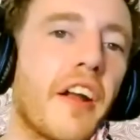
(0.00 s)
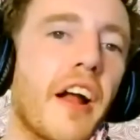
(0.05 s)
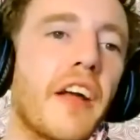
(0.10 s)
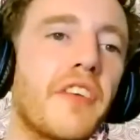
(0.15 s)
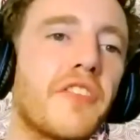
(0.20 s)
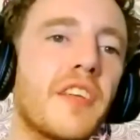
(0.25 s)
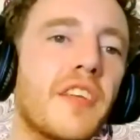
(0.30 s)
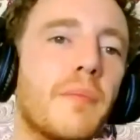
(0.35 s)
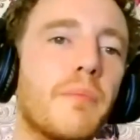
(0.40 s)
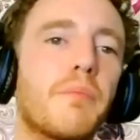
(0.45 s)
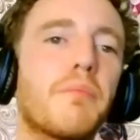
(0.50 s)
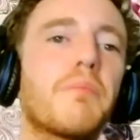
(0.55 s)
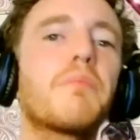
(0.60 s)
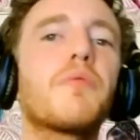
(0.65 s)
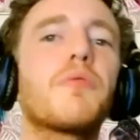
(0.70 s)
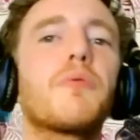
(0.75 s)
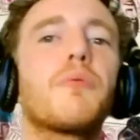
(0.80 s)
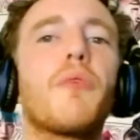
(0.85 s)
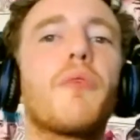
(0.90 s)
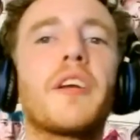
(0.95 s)
and I see
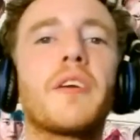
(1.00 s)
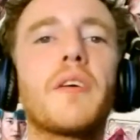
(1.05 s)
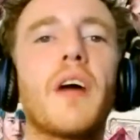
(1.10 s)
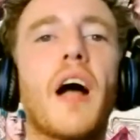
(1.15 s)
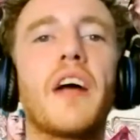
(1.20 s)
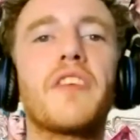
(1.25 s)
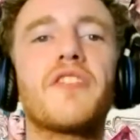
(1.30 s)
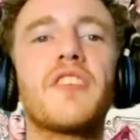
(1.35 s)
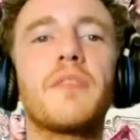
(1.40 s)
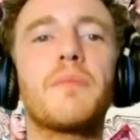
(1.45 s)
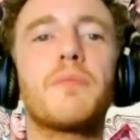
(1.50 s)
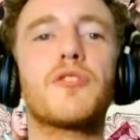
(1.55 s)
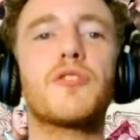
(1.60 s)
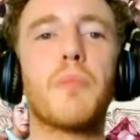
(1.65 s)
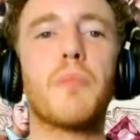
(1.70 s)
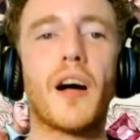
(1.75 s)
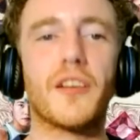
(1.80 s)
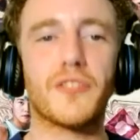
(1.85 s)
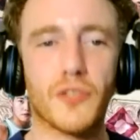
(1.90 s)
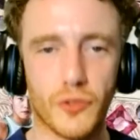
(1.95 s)

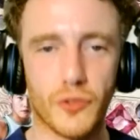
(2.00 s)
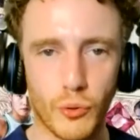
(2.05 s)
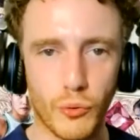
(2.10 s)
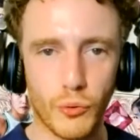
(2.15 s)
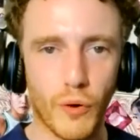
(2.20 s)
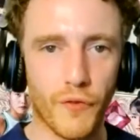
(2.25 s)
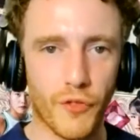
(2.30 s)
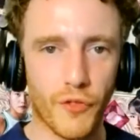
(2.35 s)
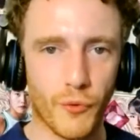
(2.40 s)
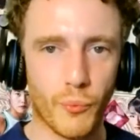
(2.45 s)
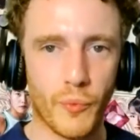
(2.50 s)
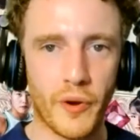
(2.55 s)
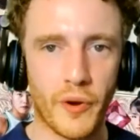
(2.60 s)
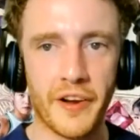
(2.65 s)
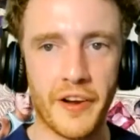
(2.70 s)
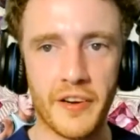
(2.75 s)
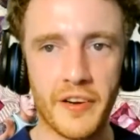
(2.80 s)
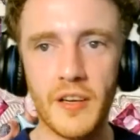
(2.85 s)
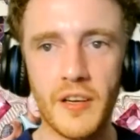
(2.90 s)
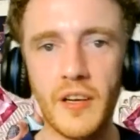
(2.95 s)
sponsors all over the
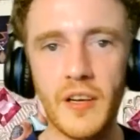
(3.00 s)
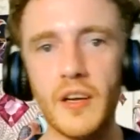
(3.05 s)
ring.